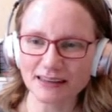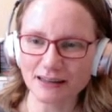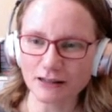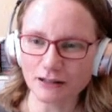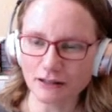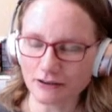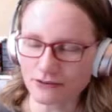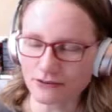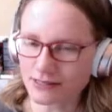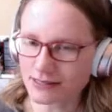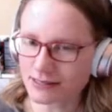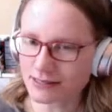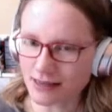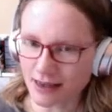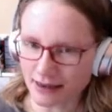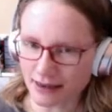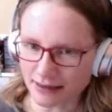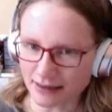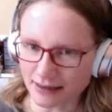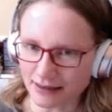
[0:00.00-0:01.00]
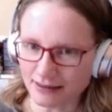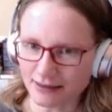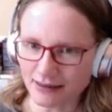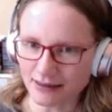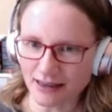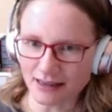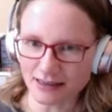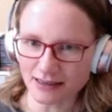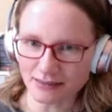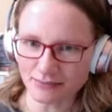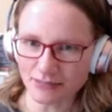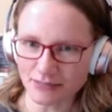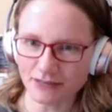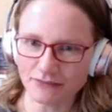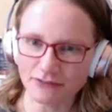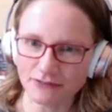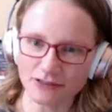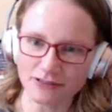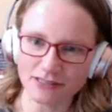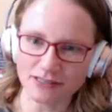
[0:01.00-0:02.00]
Close second,
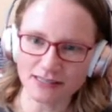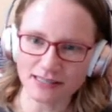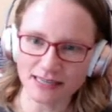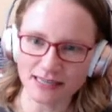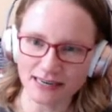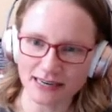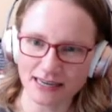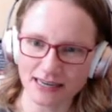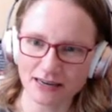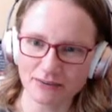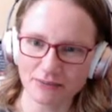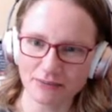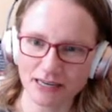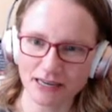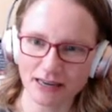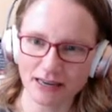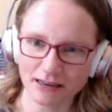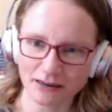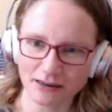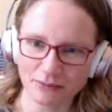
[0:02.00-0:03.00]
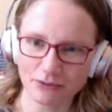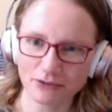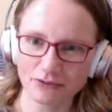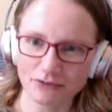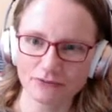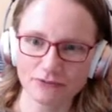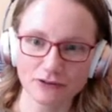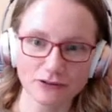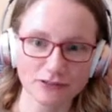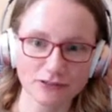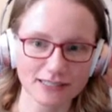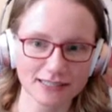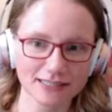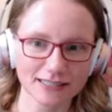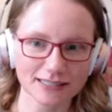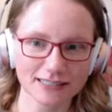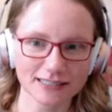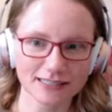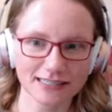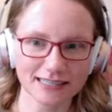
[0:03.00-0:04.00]
animate versus inanimate, edible
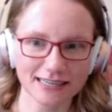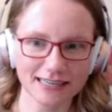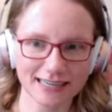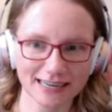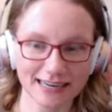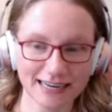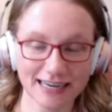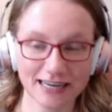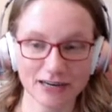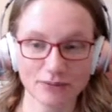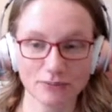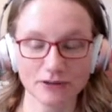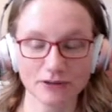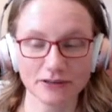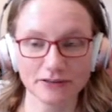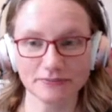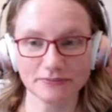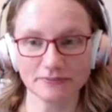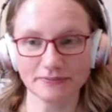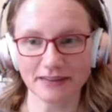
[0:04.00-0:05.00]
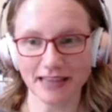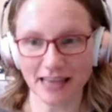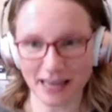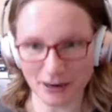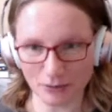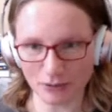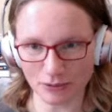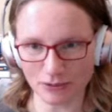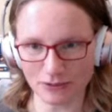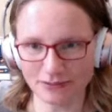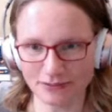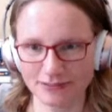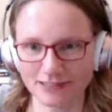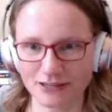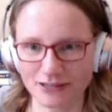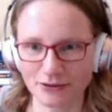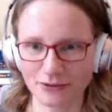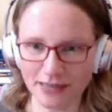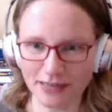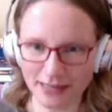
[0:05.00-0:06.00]
versus inanimate, edible.
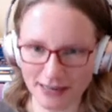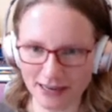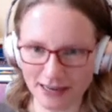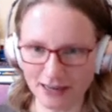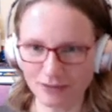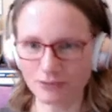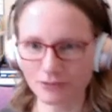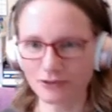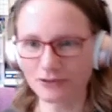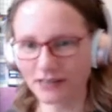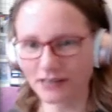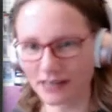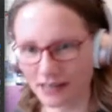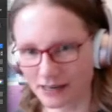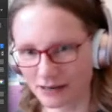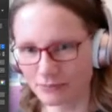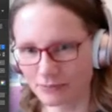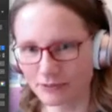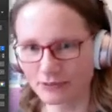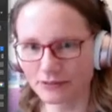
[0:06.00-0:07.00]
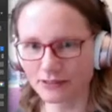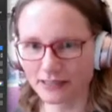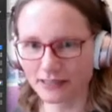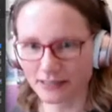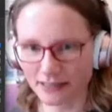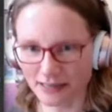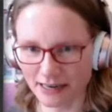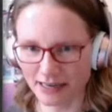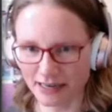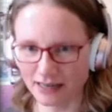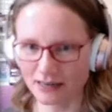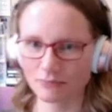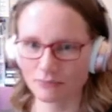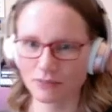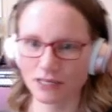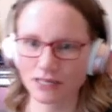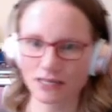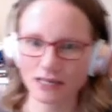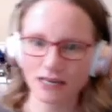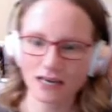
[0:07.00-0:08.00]
So inedible, edible, and then
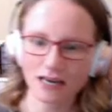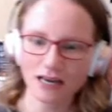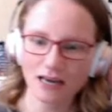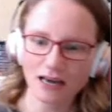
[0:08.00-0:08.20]
animate.